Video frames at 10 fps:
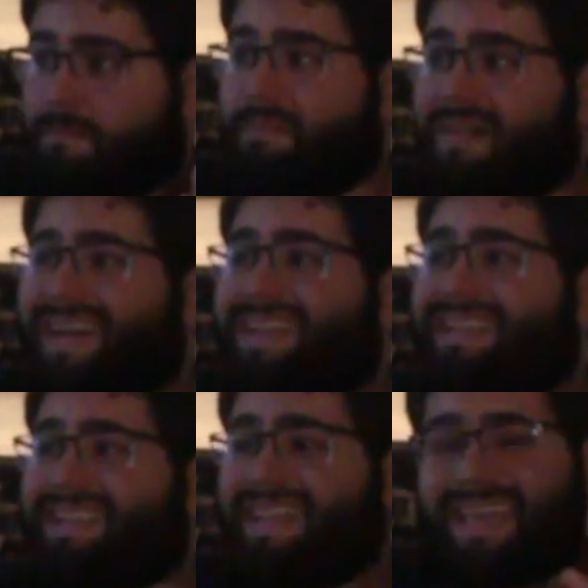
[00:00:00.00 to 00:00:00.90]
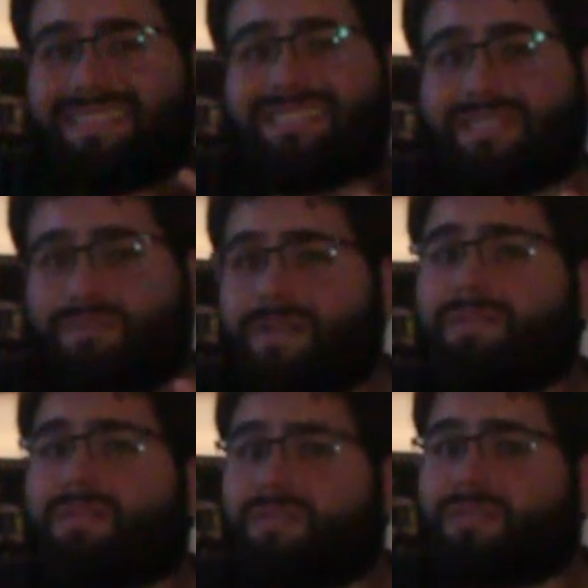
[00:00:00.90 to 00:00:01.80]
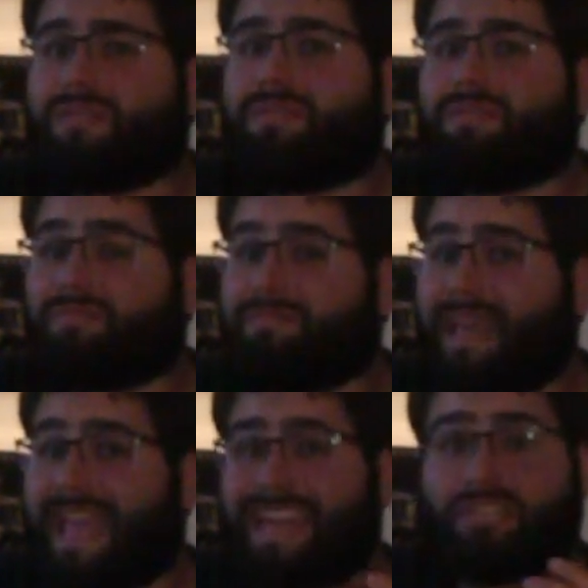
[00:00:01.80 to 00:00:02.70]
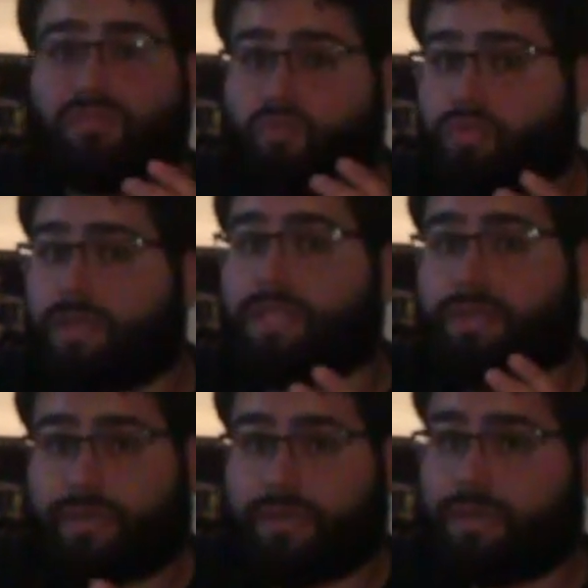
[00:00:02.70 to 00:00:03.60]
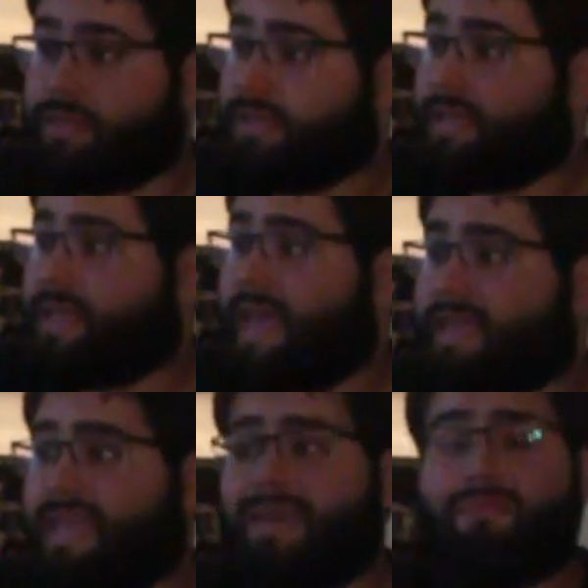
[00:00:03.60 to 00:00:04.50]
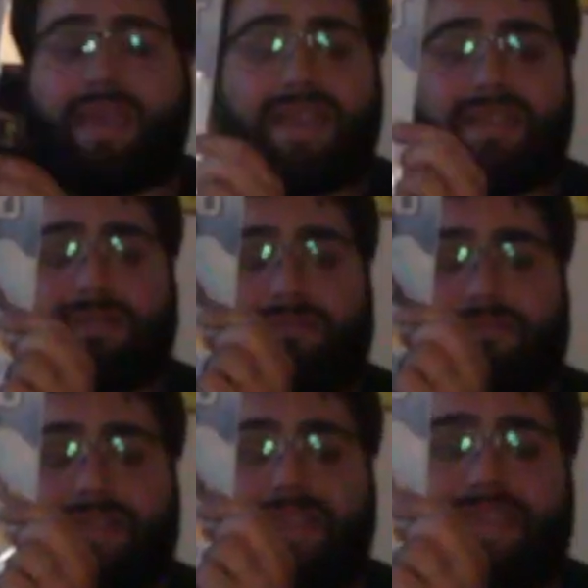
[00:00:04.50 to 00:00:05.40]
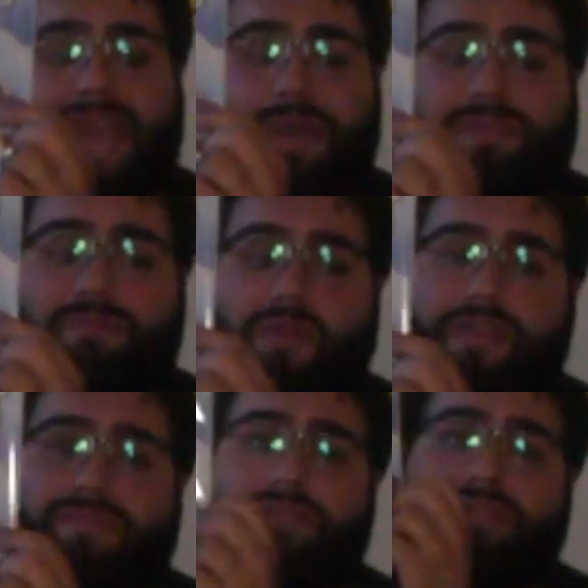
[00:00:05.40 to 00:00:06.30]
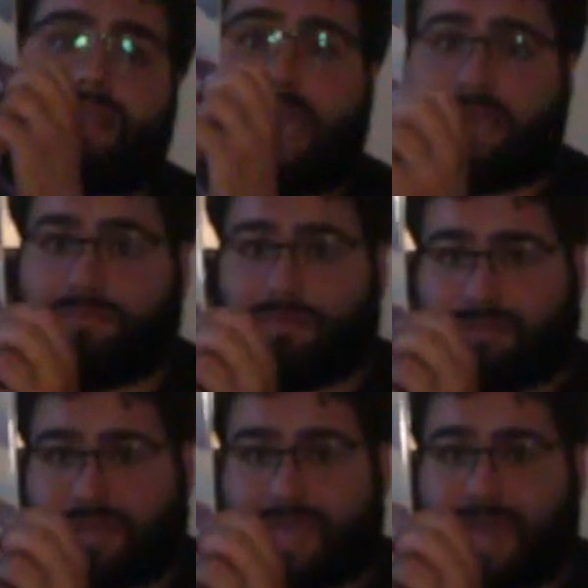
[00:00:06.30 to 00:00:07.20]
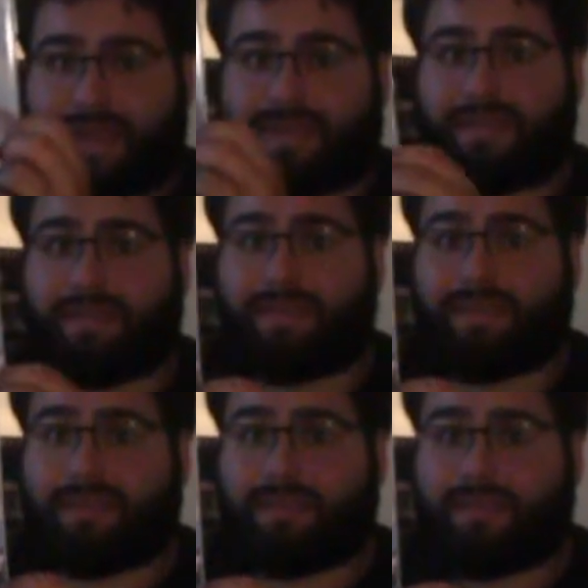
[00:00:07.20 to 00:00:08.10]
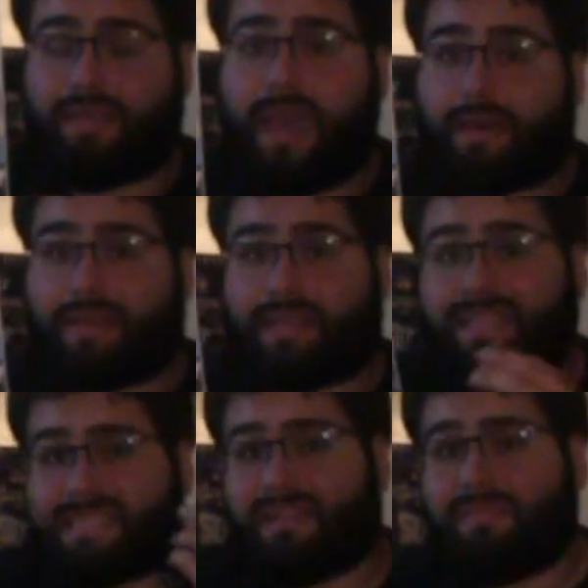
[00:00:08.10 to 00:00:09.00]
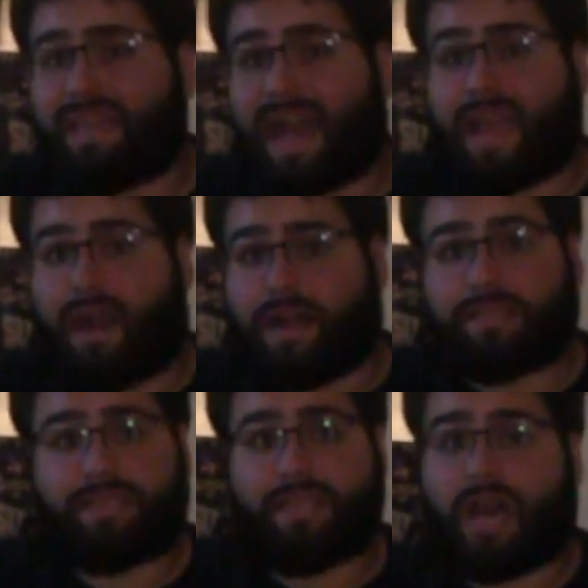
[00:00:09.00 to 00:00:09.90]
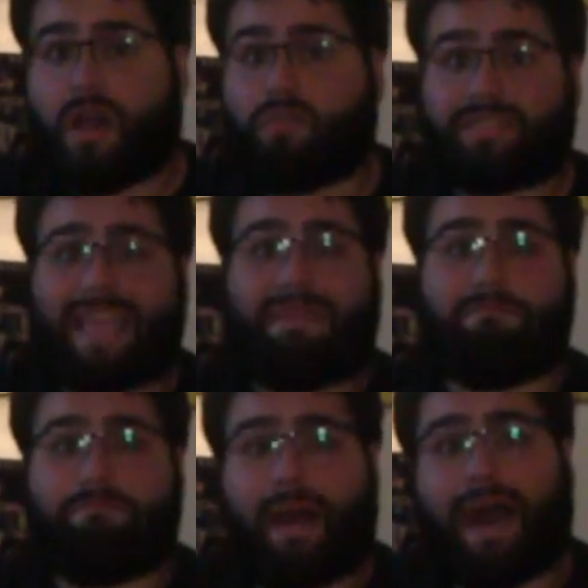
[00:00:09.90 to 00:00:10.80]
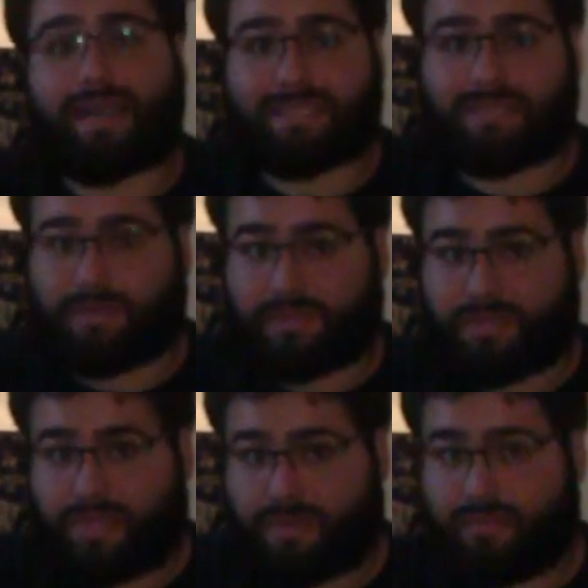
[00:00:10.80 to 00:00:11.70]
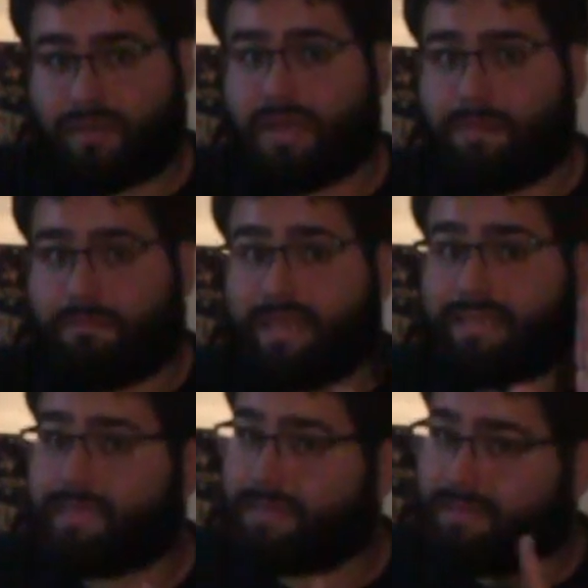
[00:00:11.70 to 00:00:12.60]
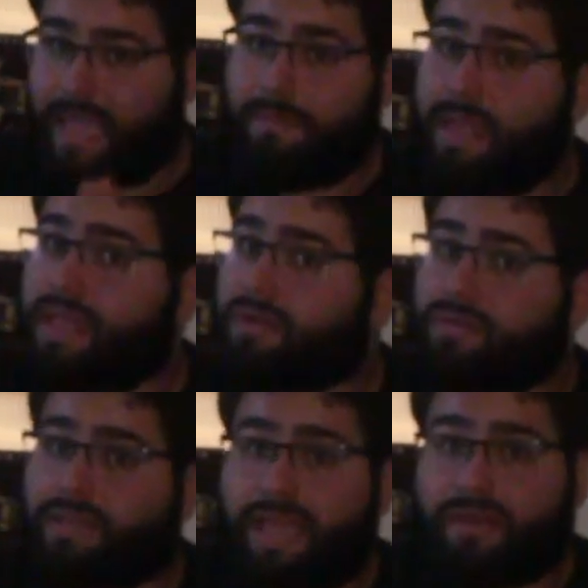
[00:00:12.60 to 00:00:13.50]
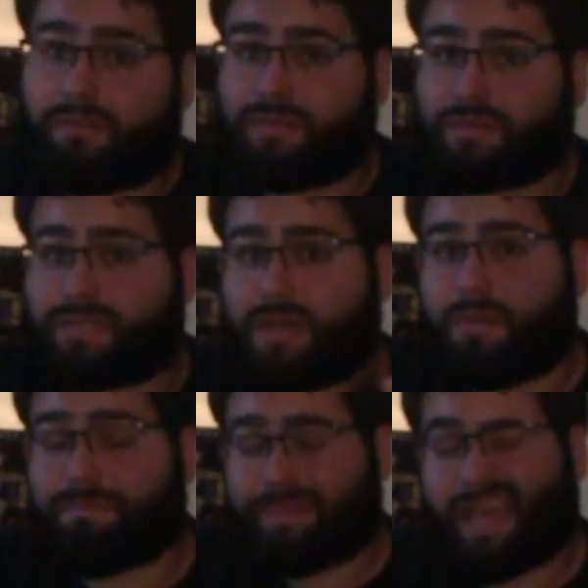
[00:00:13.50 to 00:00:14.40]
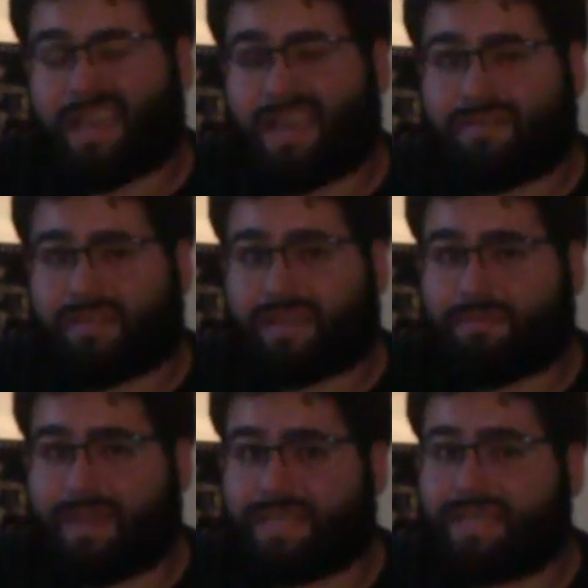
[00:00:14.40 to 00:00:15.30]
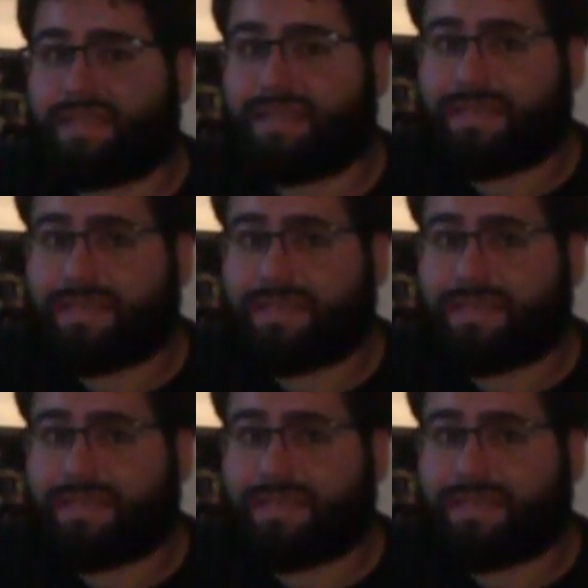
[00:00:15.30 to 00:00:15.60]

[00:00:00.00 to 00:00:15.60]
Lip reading: But it's sprinkled through, and it's really good. Heck, it made freaking Captain Marvel likable again. Yeah, that's something I honestly thought was impossible to do, but they made her likable, so I gotta recommend it.